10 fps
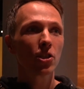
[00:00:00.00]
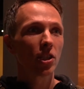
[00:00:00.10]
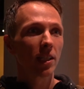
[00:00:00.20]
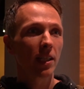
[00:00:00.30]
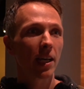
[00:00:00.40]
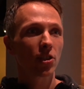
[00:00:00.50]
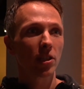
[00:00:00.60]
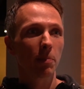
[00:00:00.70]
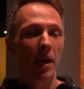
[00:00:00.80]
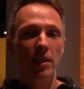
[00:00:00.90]
she didn't
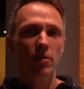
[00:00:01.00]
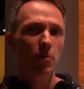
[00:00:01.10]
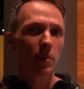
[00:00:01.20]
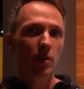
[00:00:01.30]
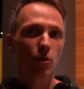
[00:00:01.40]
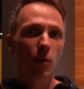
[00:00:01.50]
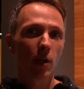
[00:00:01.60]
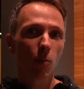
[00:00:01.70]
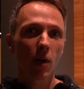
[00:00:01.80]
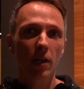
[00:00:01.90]
actually pass through Pier
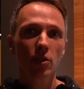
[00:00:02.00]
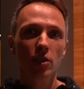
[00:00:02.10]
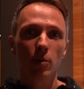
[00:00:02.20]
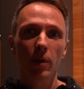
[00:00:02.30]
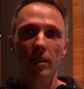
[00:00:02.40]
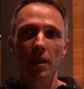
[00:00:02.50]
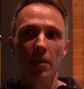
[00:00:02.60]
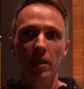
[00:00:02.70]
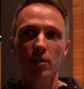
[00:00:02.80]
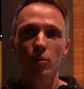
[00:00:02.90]
twenty-one. She went, I
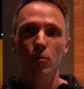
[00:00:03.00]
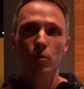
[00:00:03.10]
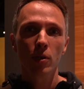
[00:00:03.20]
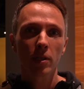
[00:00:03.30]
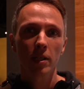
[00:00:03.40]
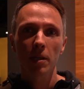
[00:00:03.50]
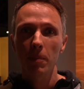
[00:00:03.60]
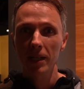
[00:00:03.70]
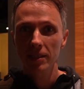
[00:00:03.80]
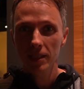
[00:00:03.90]
think, to
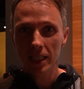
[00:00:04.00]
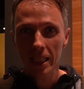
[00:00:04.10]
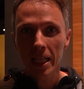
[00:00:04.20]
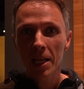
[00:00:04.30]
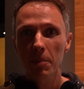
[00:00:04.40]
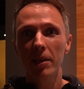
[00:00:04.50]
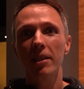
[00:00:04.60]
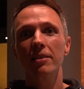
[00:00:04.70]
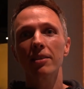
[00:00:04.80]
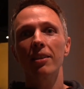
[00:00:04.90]
Quebec City, but
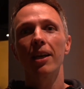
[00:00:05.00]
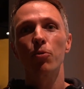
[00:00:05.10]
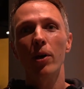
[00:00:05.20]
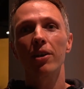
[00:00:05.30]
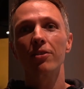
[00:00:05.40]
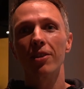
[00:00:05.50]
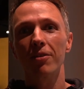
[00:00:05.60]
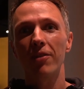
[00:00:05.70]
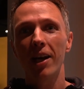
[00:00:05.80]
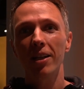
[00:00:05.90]
they still had records
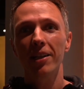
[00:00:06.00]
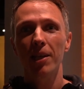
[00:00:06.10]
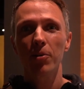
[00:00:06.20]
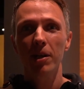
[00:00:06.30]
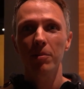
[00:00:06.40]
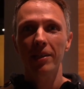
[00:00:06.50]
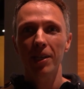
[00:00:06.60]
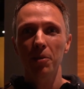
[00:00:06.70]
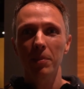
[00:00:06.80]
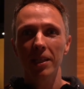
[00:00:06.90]
on file, and they were able to
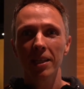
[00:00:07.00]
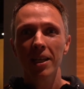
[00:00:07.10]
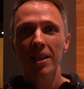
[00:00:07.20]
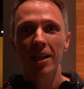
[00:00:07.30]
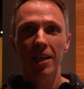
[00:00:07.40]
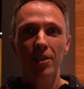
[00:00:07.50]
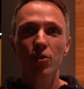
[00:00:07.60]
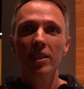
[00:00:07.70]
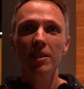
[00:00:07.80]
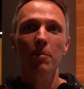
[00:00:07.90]
help me uh,
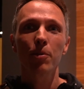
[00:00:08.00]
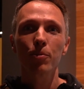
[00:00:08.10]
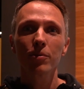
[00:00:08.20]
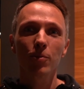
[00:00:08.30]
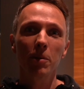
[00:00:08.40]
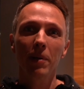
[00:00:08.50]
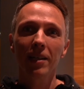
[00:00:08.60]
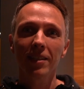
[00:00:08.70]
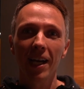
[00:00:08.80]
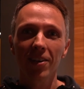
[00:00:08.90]
trace some of the roots right
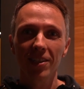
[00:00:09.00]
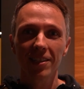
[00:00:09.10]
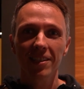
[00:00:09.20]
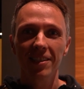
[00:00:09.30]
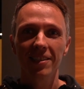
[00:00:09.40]
back to Ireland.